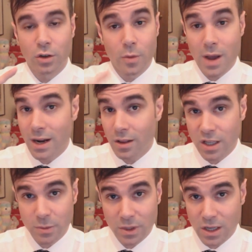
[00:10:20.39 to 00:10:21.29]
grammatical
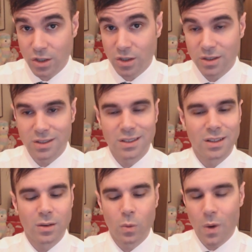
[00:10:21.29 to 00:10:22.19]
explanations,
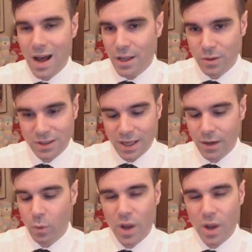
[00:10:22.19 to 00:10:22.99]
why you say it,